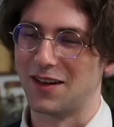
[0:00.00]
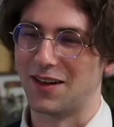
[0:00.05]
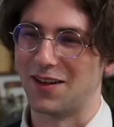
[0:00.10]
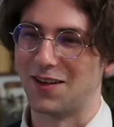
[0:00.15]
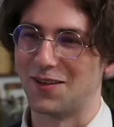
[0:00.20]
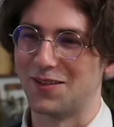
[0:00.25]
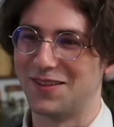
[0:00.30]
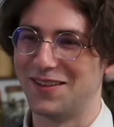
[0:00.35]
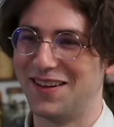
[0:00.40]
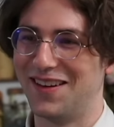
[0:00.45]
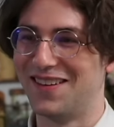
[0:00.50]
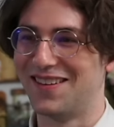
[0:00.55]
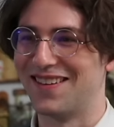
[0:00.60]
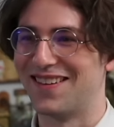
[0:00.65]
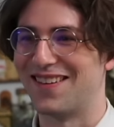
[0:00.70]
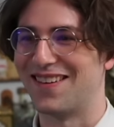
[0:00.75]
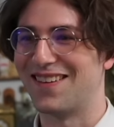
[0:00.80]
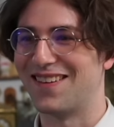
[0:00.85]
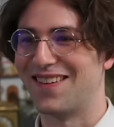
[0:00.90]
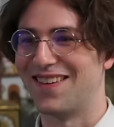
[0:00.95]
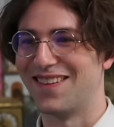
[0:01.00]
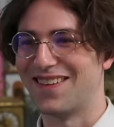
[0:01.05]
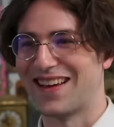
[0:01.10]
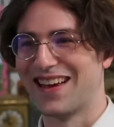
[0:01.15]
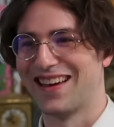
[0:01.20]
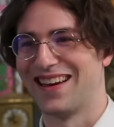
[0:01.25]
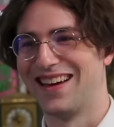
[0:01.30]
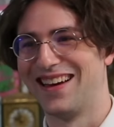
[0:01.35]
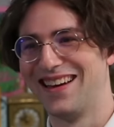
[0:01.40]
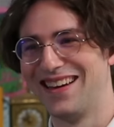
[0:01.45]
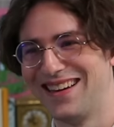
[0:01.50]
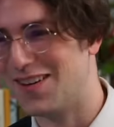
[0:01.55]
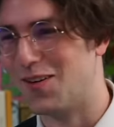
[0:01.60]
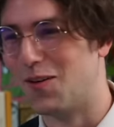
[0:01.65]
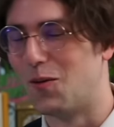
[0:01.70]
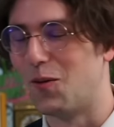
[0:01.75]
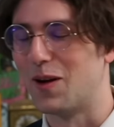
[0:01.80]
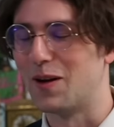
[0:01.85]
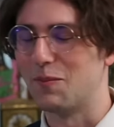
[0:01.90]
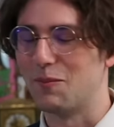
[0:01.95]
Oh no. Oh, okay.
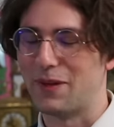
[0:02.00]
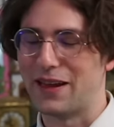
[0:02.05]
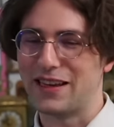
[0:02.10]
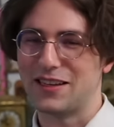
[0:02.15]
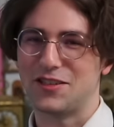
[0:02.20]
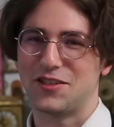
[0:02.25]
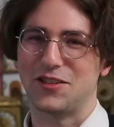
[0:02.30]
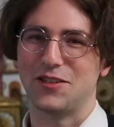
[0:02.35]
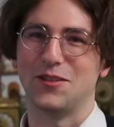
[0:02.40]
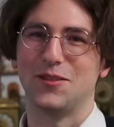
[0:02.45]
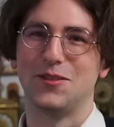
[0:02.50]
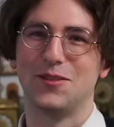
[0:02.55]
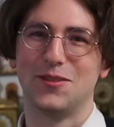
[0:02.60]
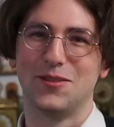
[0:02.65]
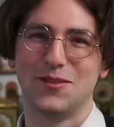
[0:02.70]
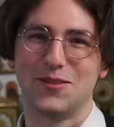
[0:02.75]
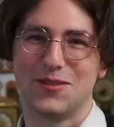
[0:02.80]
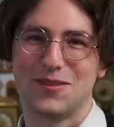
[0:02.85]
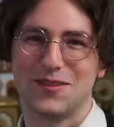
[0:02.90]
What made you?